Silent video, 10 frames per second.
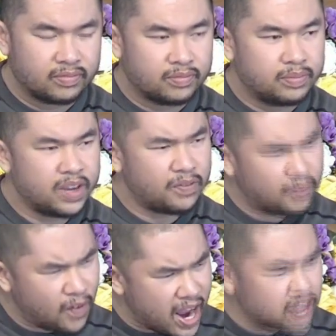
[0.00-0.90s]
Being
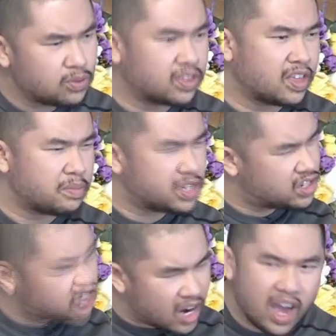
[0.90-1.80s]
friends with them is
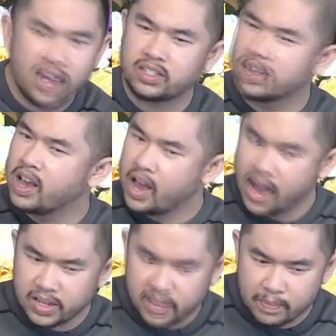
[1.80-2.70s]
just
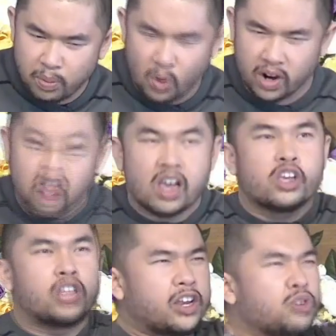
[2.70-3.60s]
as important.
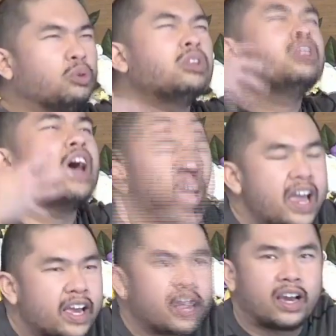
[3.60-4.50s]
That you
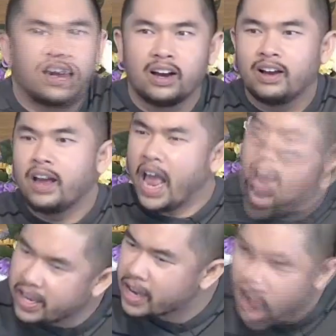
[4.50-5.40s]
like
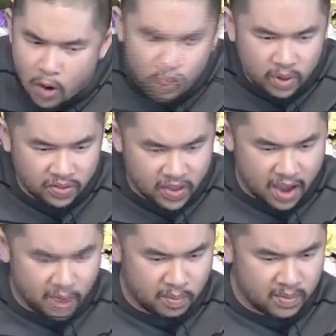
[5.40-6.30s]
hanging out with
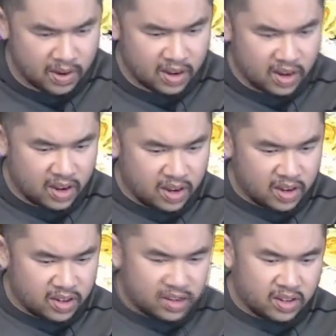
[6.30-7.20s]
them.
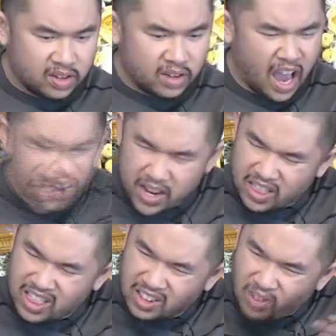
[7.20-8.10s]
Having a
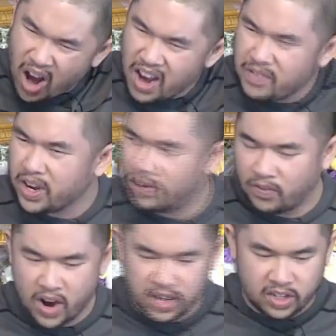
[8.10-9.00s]
thriving
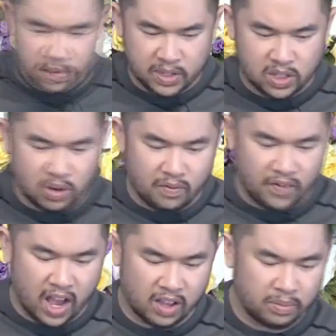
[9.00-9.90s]
friendship is so
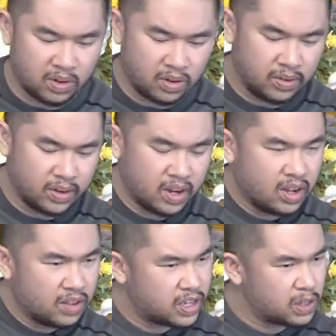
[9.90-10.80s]
valuable.
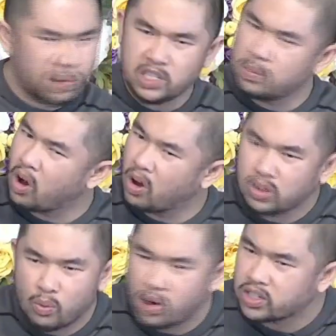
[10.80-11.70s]
This principle also
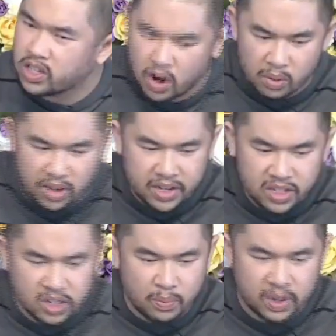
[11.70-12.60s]
works in our
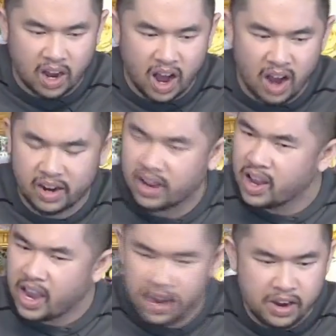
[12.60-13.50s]
relationship with God
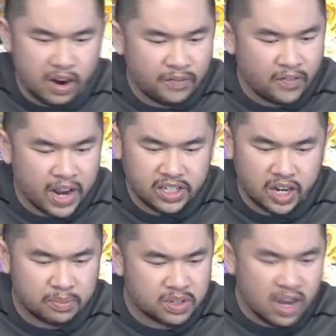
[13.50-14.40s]
and in our
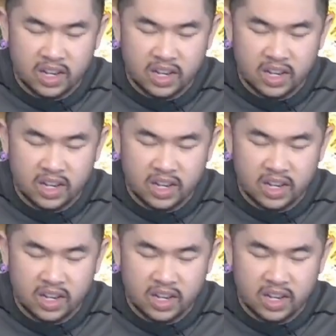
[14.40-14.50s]
friendships.